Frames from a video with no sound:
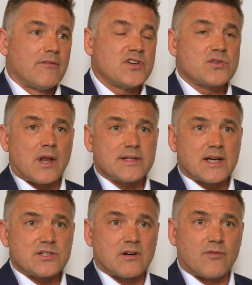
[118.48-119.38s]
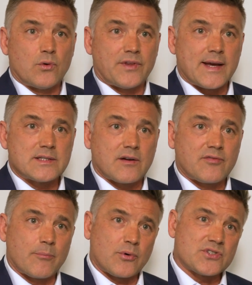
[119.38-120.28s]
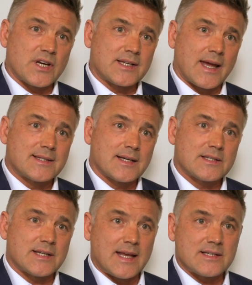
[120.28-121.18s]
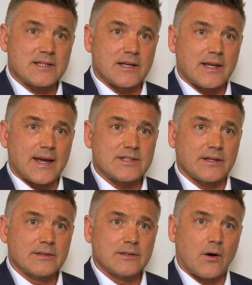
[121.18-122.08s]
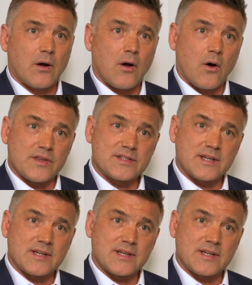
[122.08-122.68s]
visualization of all data, from project data to incident data, on the